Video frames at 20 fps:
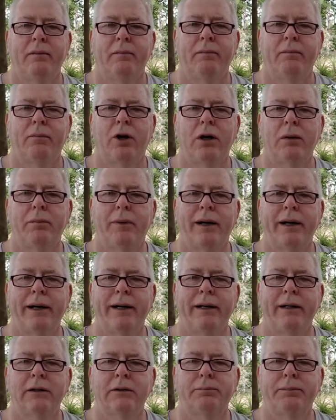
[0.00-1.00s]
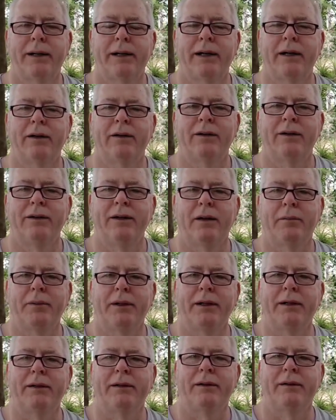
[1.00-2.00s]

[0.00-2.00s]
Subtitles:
Marmite is better. Yummy.